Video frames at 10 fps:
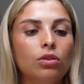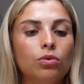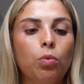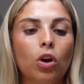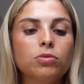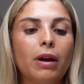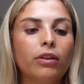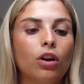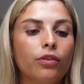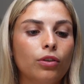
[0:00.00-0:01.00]
watch my
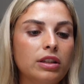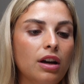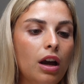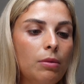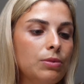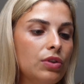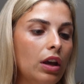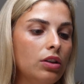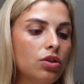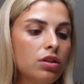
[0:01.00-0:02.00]
recovery times
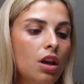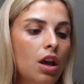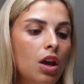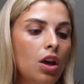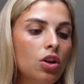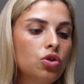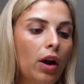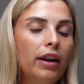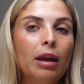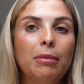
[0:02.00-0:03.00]
and just
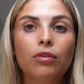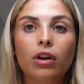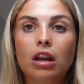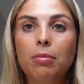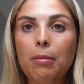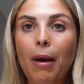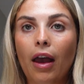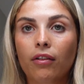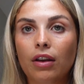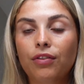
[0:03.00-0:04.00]
try and get my running a bit
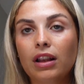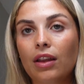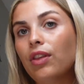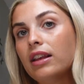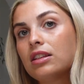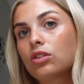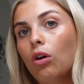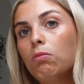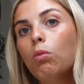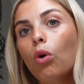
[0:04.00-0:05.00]
better, and I feel like this has
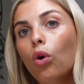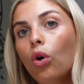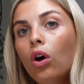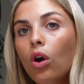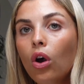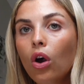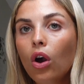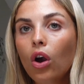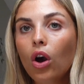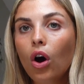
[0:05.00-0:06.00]
got more
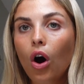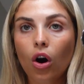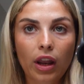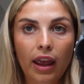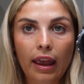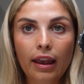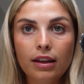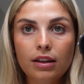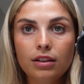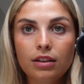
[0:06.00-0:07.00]
on it
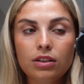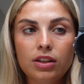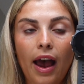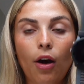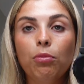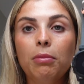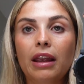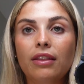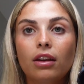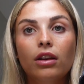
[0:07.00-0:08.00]
to help
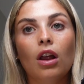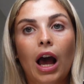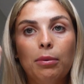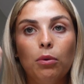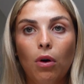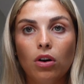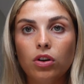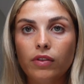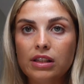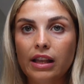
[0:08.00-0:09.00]
me than Apple Watch,
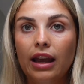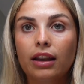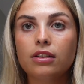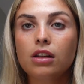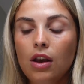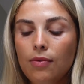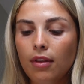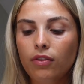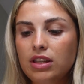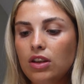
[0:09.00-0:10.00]
obviously. And
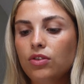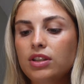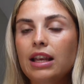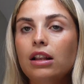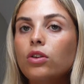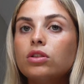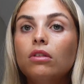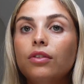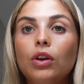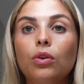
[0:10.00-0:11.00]
obviously you see loads of
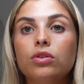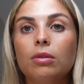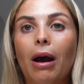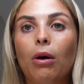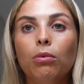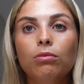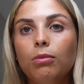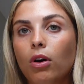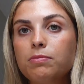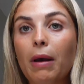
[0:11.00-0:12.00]
reviews about
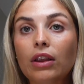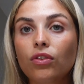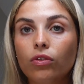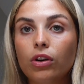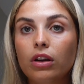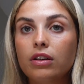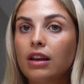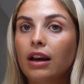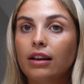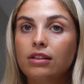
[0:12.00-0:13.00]
what's best for runners,
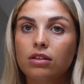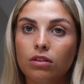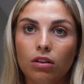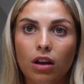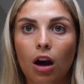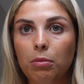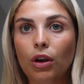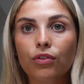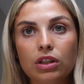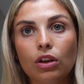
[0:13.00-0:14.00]
and Garmin
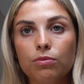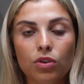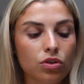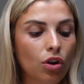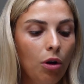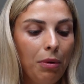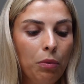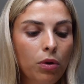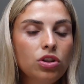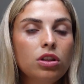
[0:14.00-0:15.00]
obviously comes on top. I
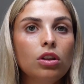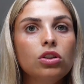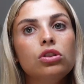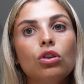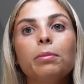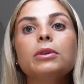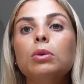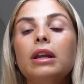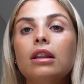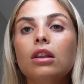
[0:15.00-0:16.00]
was stuck
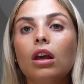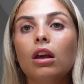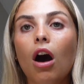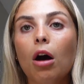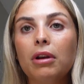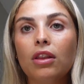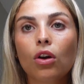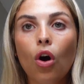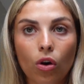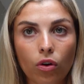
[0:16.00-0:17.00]
between the Garmin and the
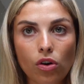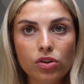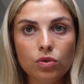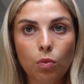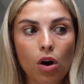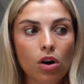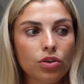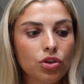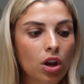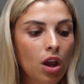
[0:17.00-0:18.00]
Coros
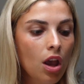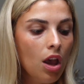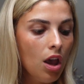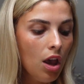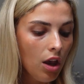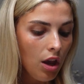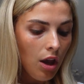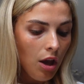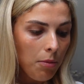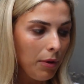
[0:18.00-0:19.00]
watch,
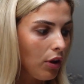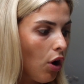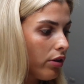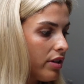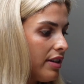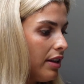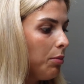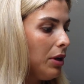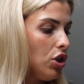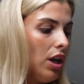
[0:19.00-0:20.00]
but the Coros is a little
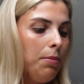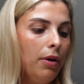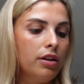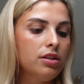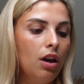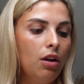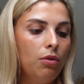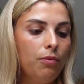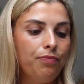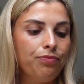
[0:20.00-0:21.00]
bit cheaper,
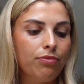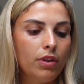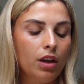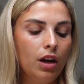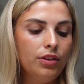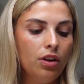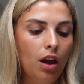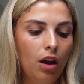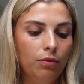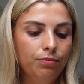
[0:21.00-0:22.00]
so I don't
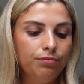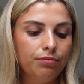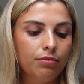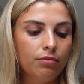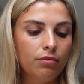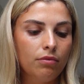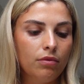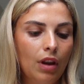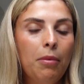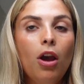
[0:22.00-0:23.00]
know.
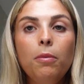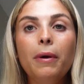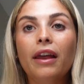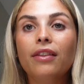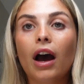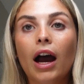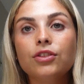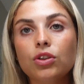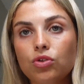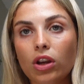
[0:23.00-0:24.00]
I'm hoping that I
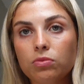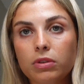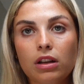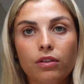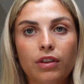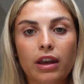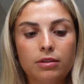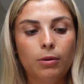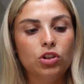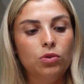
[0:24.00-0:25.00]
do genuinely love this.
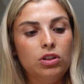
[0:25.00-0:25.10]
But should we